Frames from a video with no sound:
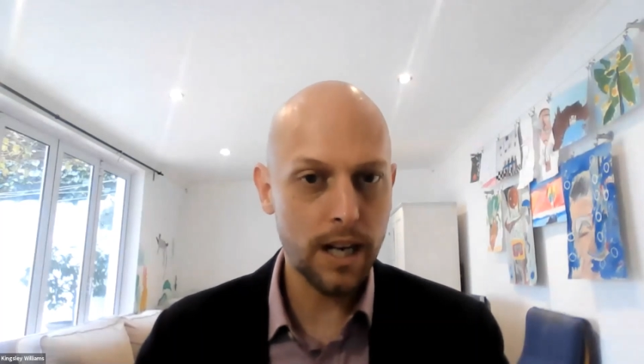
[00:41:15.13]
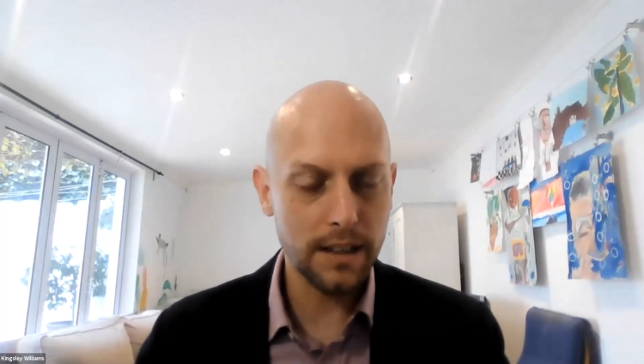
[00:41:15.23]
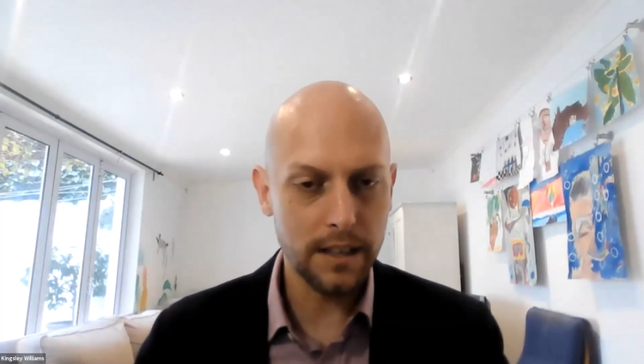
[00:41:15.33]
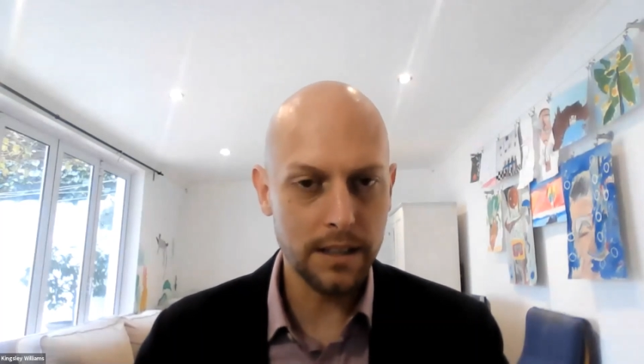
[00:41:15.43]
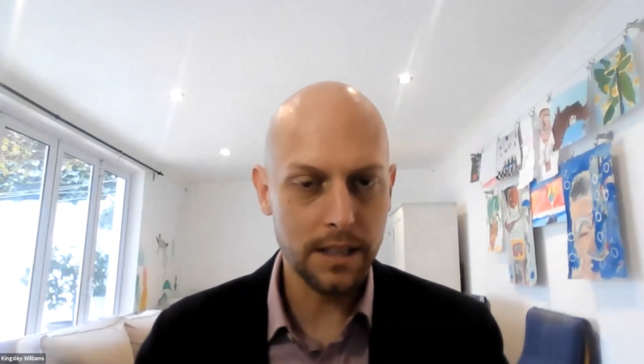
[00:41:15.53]

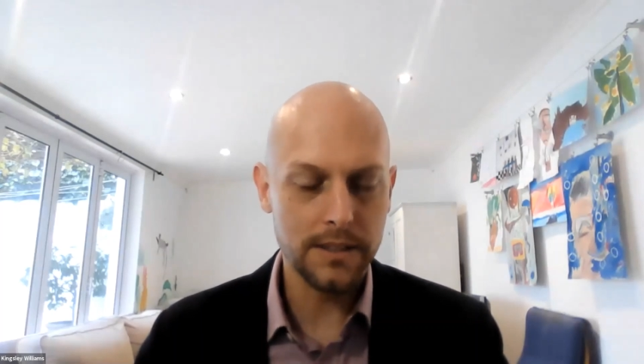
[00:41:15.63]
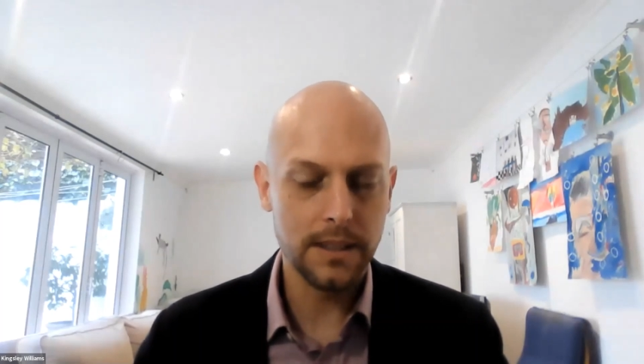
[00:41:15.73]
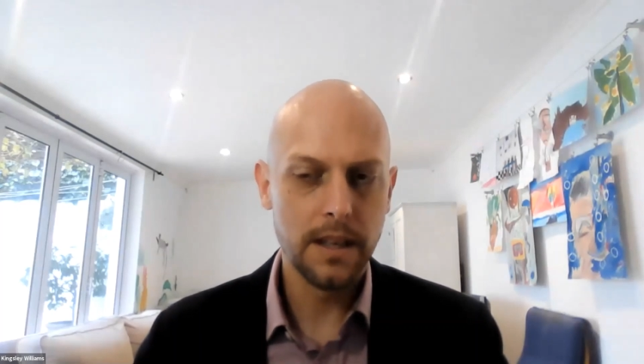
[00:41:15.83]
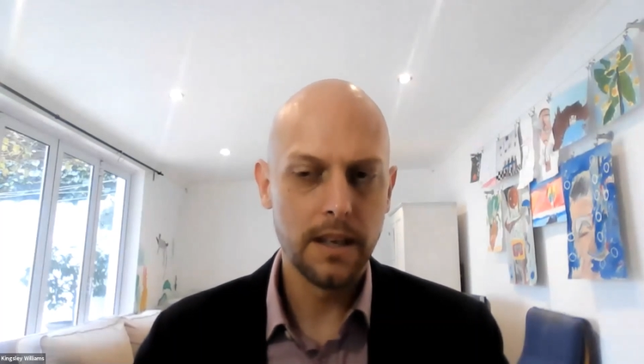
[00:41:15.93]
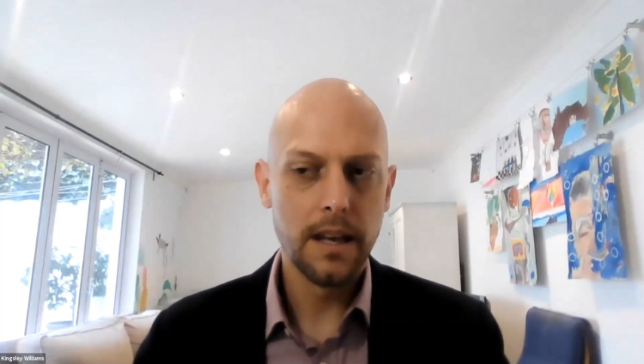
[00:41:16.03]
And
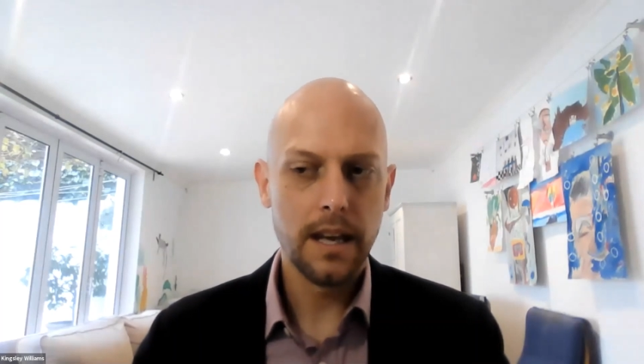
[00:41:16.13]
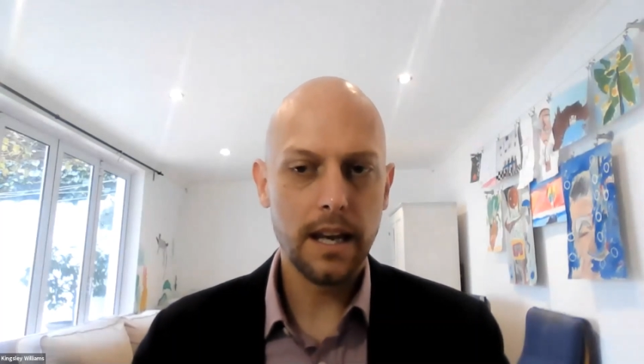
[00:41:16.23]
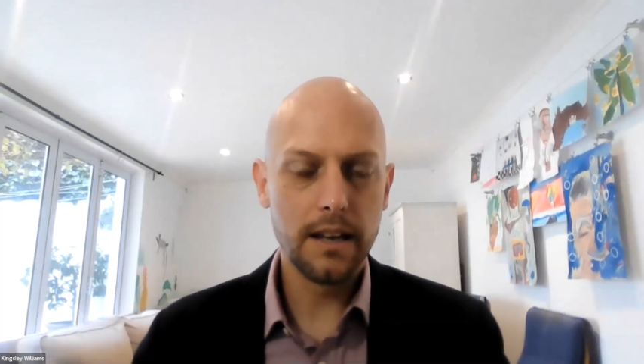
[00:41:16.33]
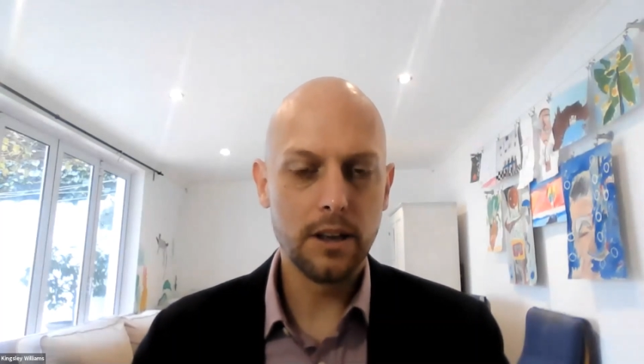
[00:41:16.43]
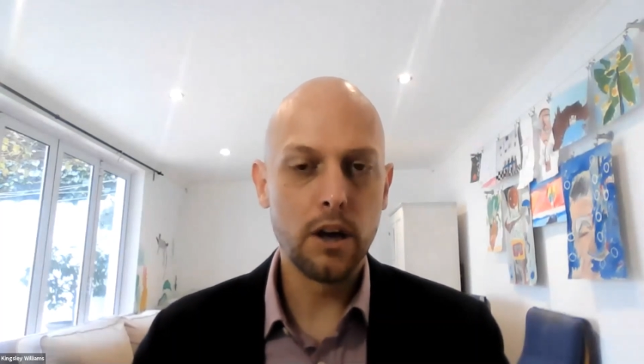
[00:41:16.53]
over the
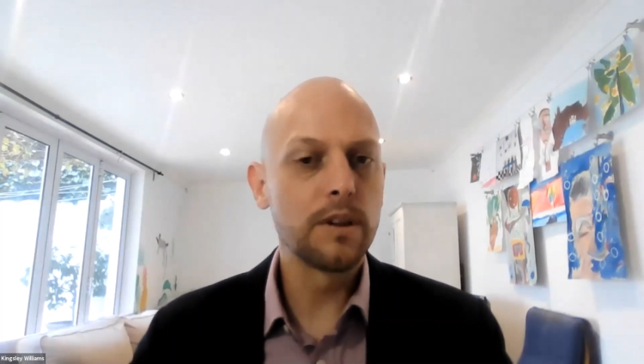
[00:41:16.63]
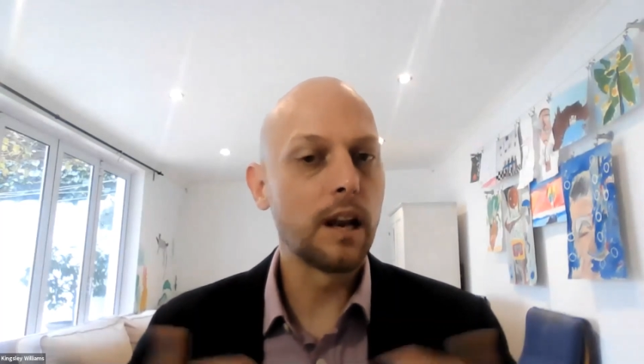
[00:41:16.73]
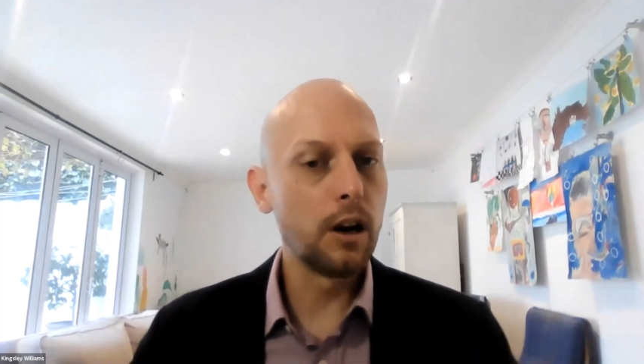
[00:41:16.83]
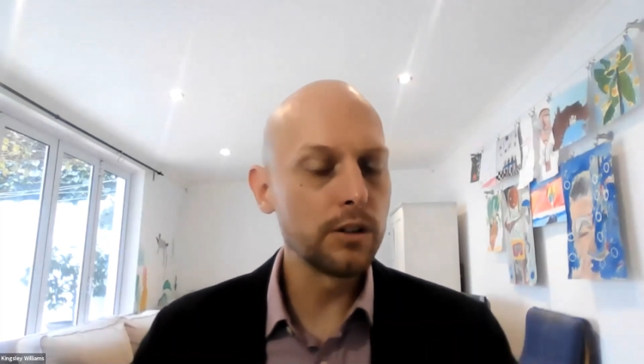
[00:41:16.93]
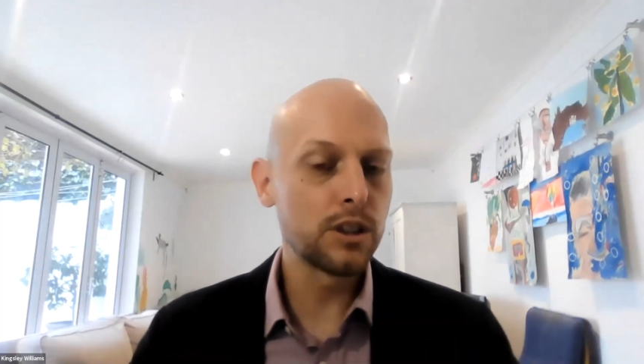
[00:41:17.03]
long term,
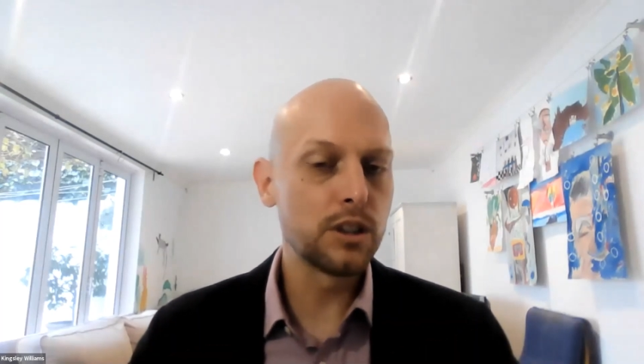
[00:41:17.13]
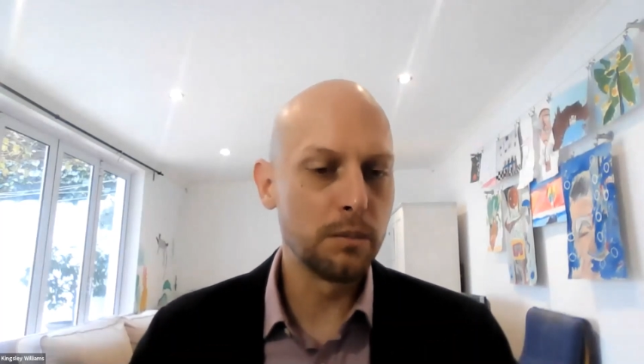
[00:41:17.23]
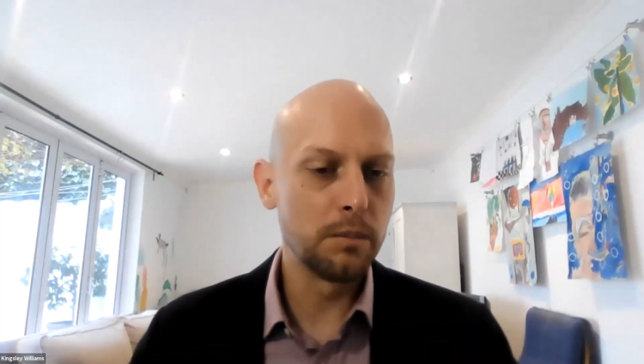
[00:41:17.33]
your